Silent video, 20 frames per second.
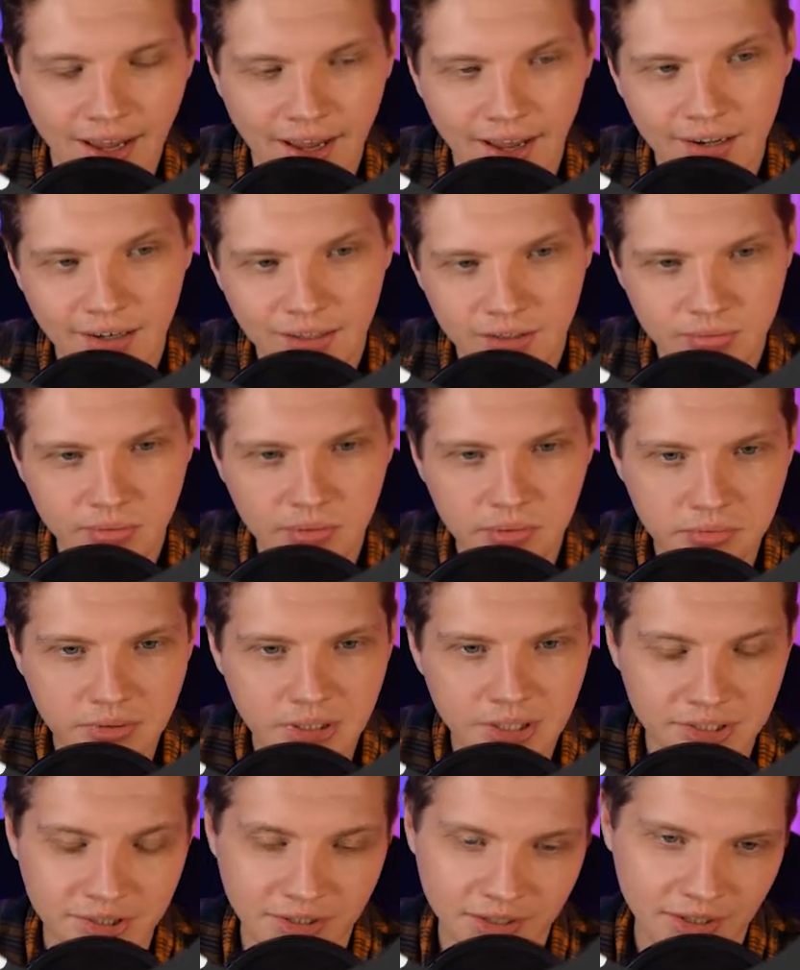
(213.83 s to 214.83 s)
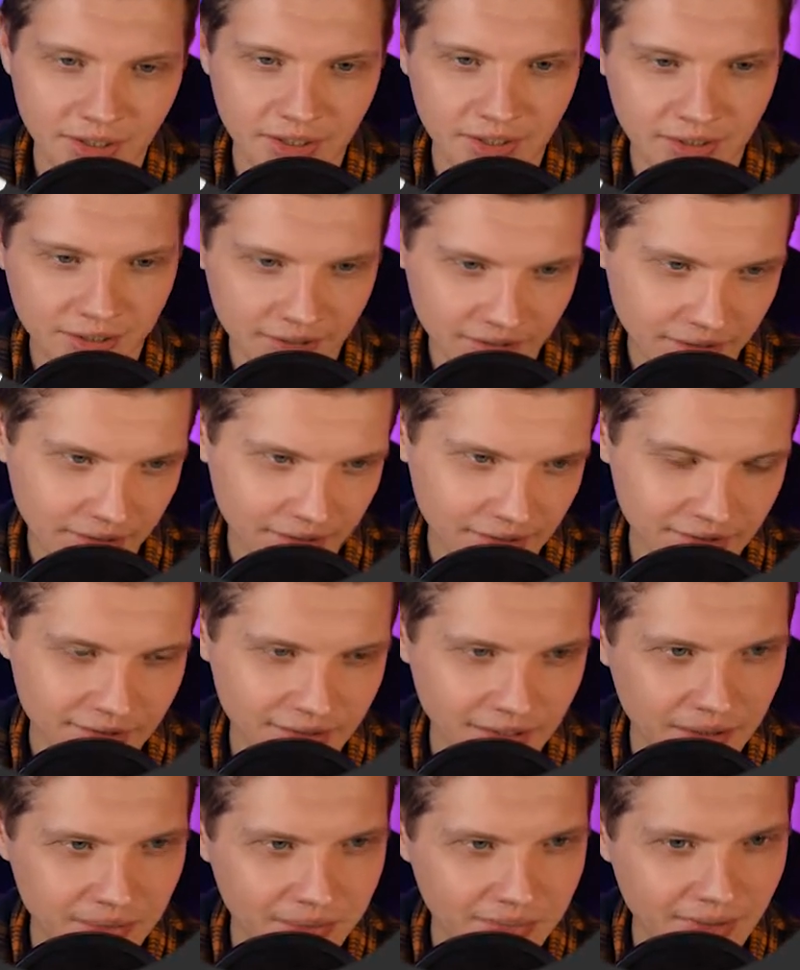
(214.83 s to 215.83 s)
and it will retire the
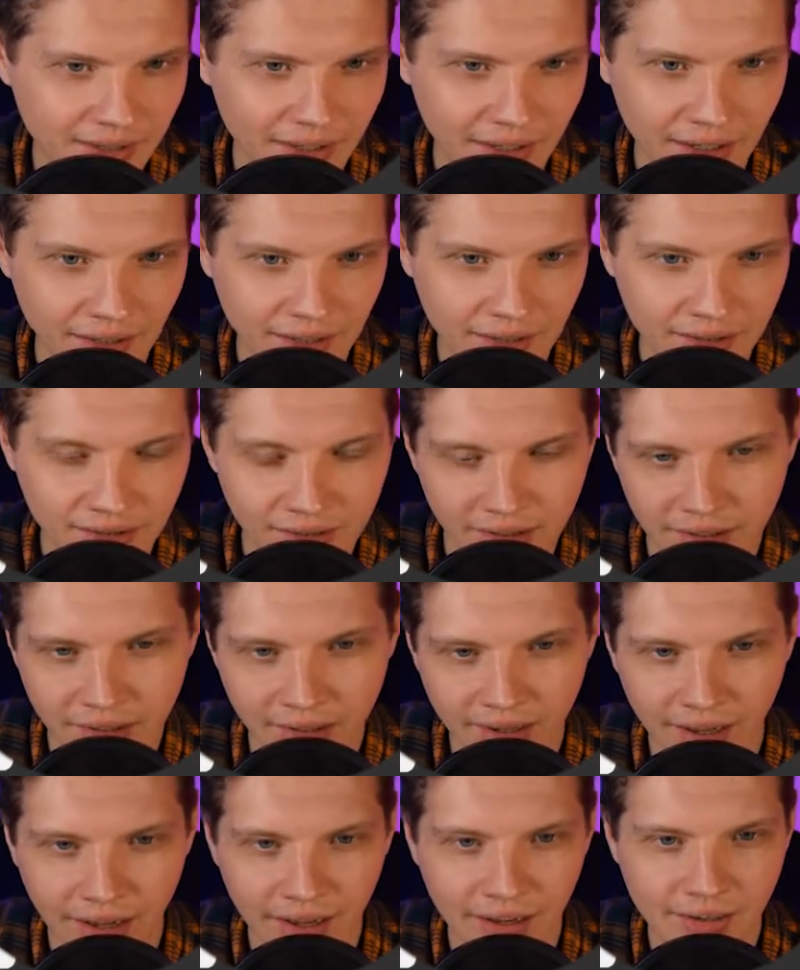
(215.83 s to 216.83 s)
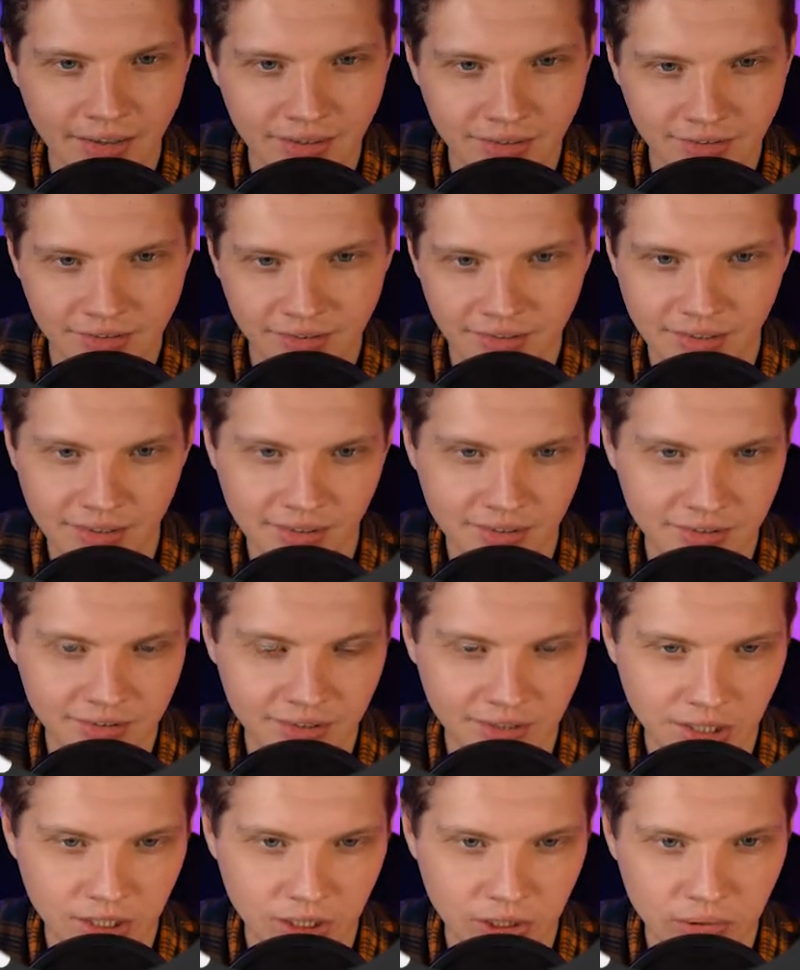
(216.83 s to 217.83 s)
same day as the
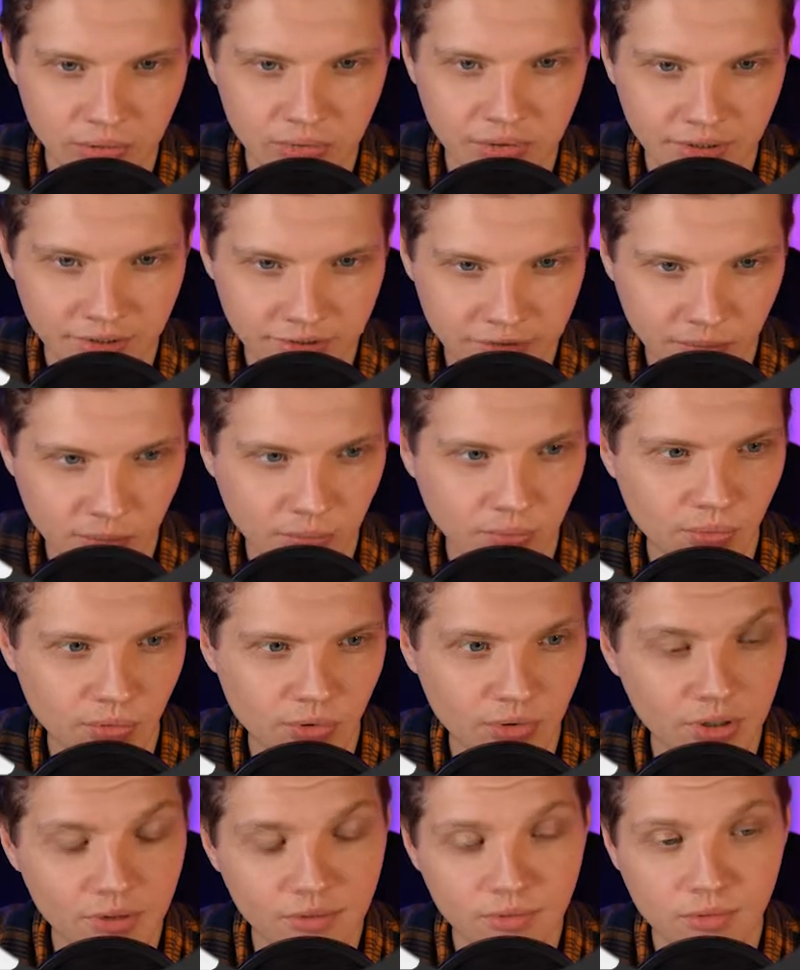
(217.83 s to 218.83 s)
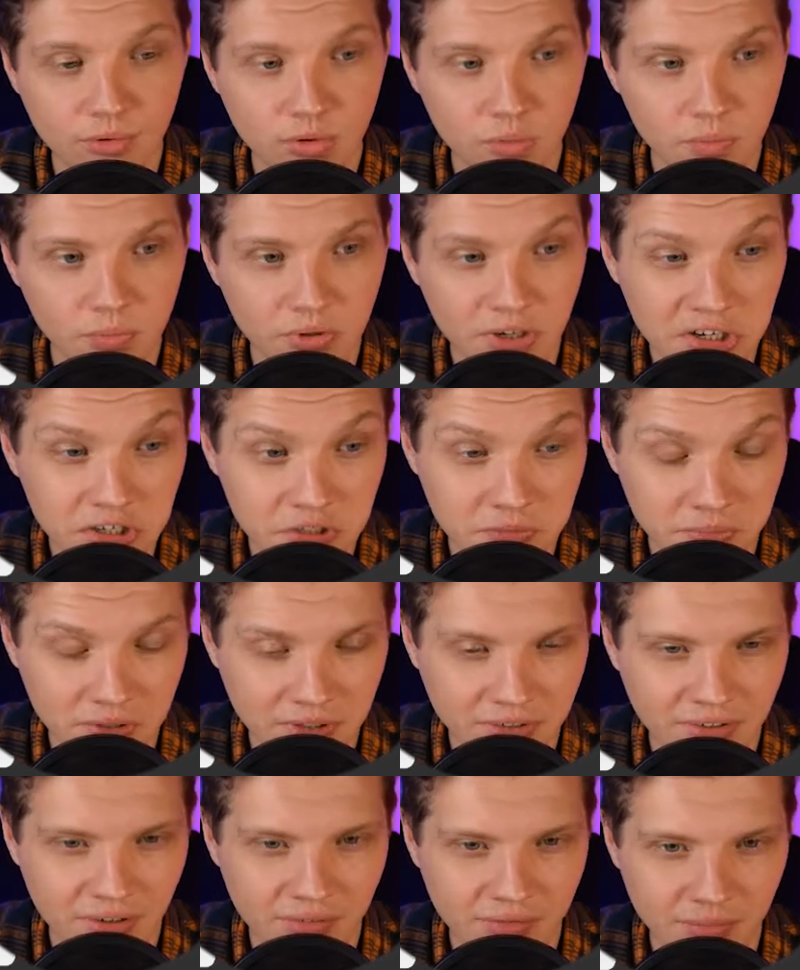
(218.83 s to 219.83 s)
security support for PHP
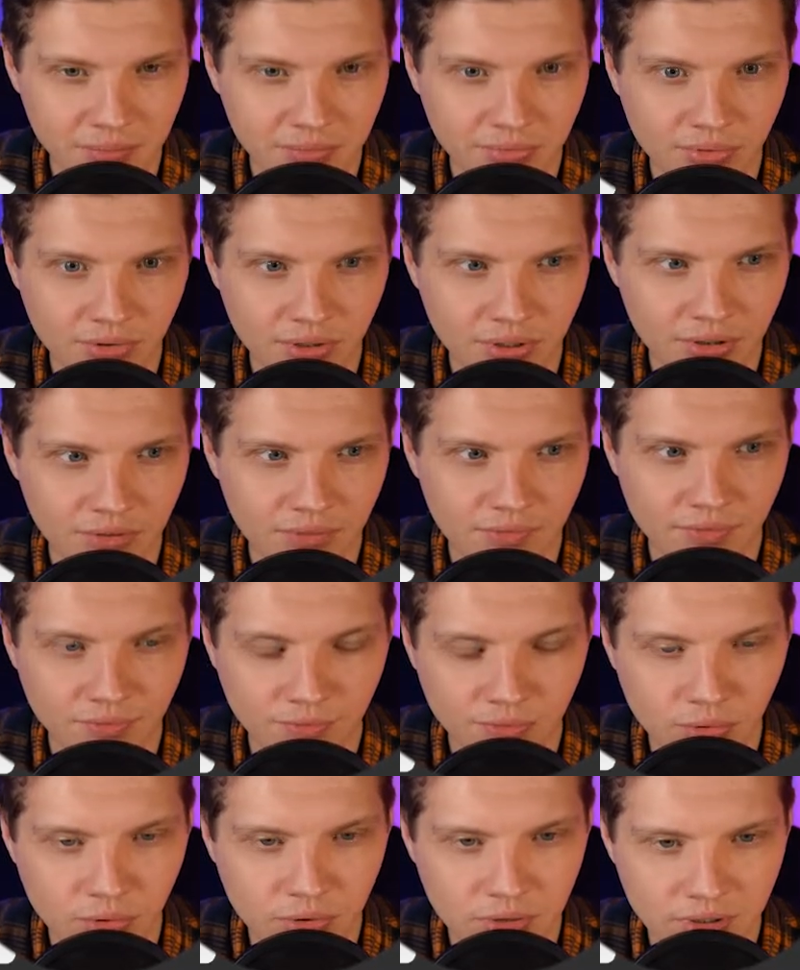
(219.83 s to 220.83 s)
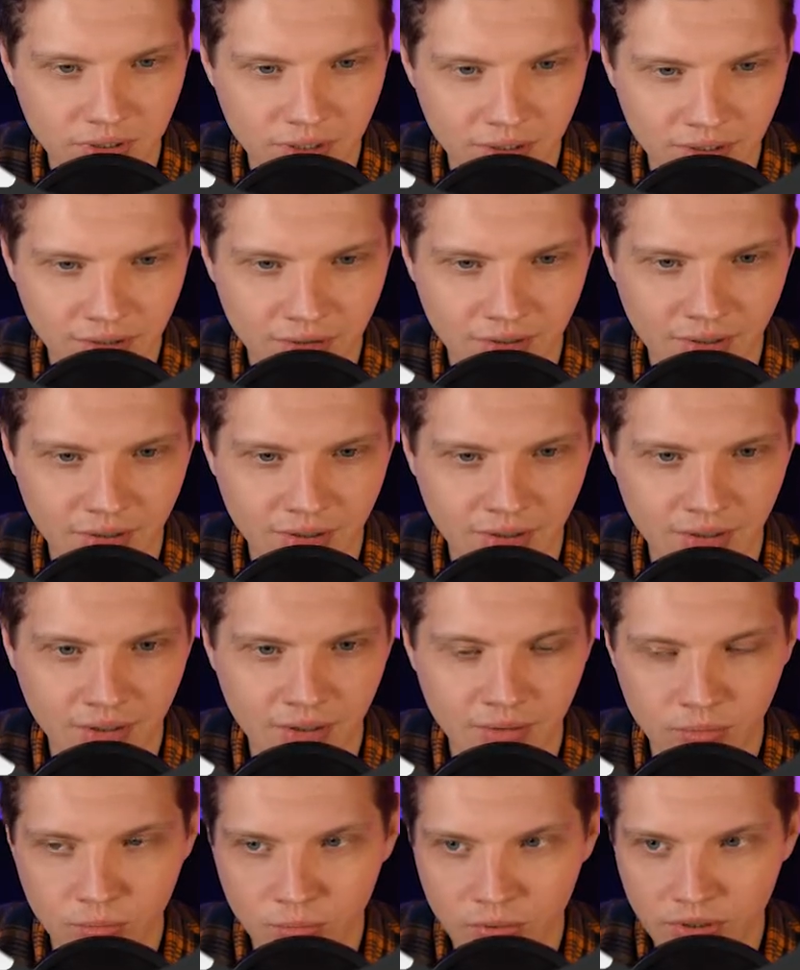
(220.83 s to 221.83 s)
7.4
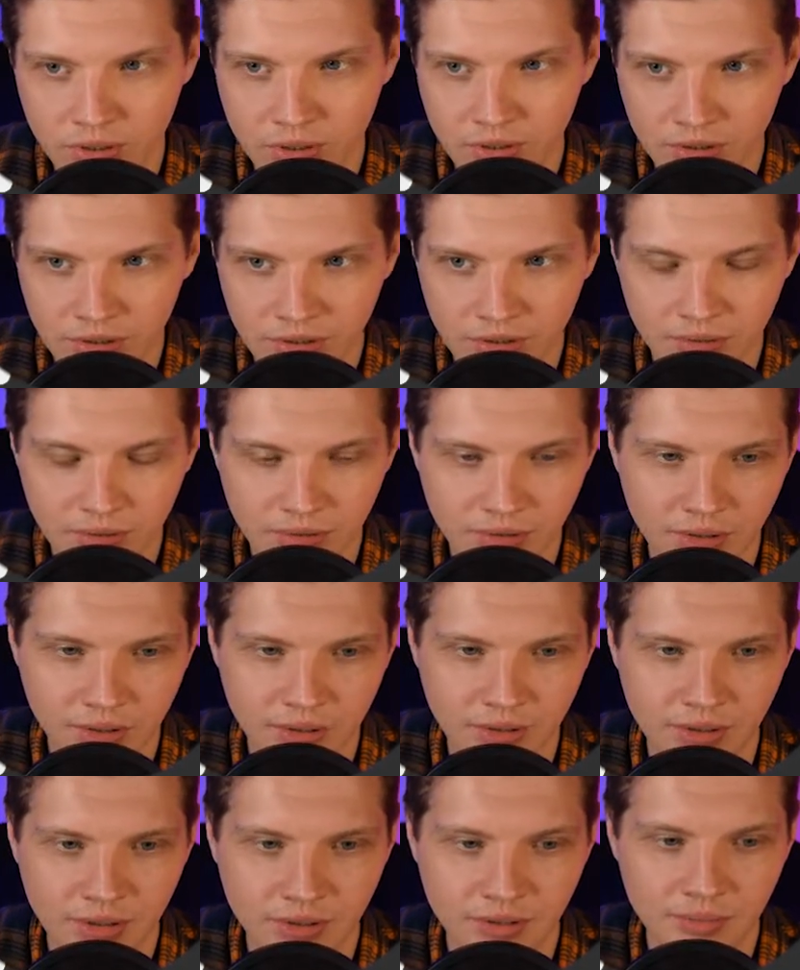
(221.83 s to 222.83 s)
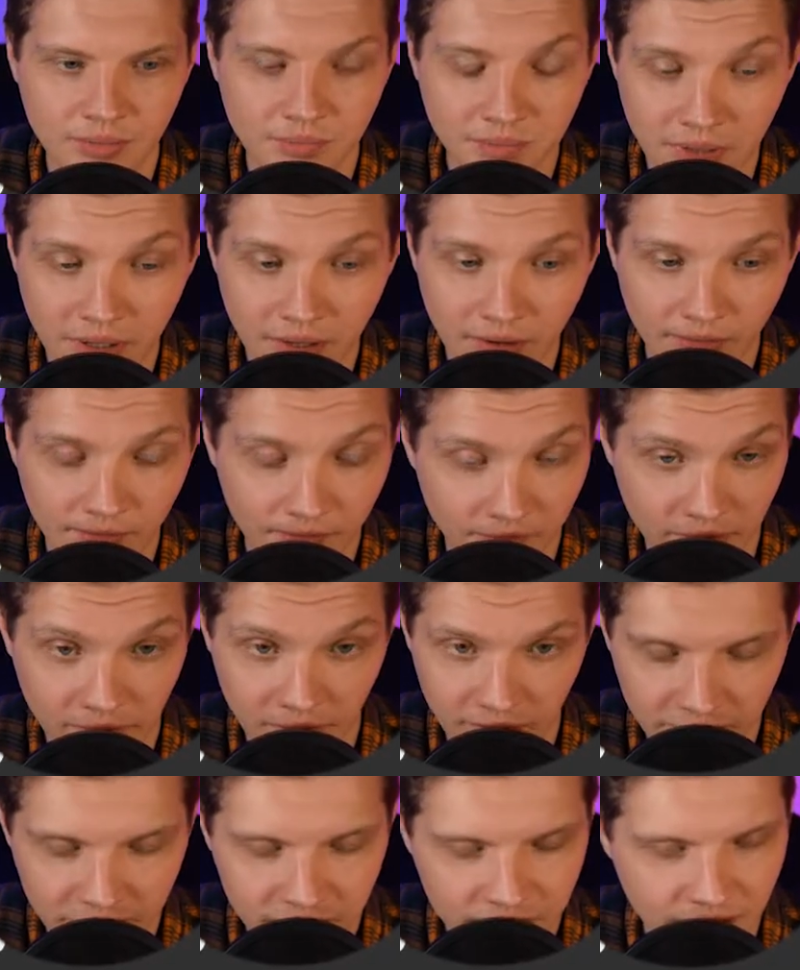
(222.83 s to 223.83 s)
will be
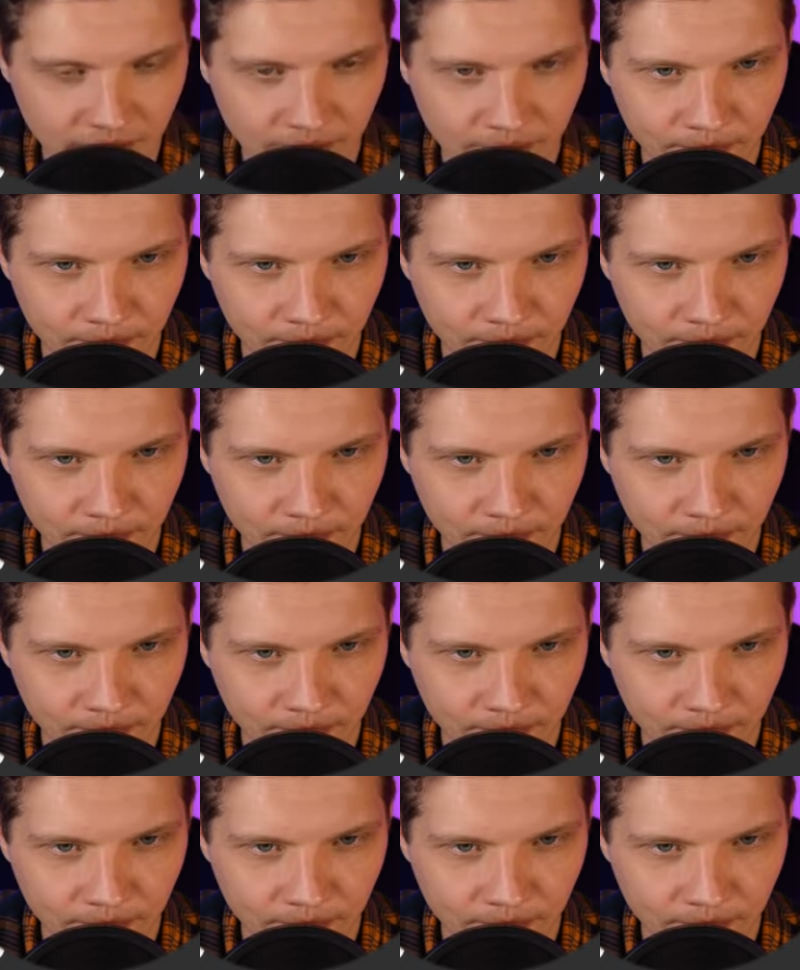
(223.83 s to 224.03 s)
finished.